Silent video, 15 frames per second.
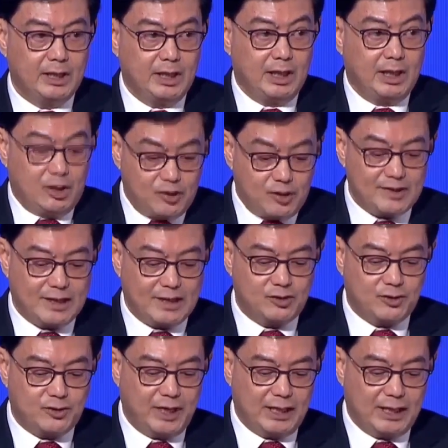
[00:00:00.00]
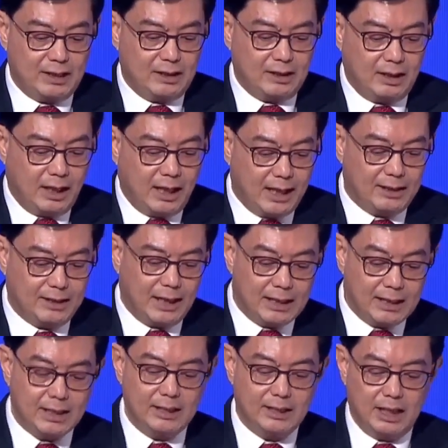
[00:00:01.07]
Just as trade had and
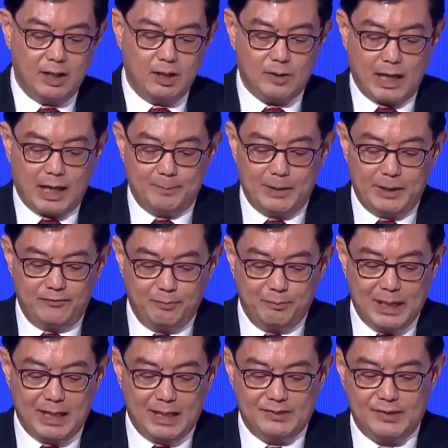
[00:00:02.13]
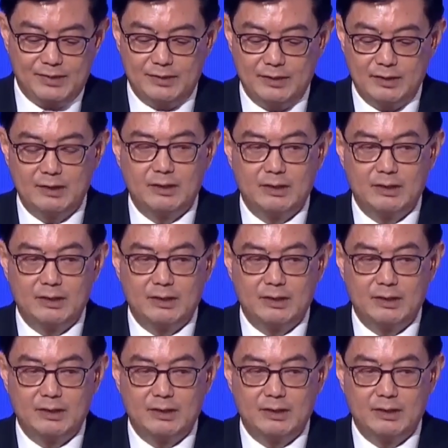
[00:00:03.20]
continue to uplift millions,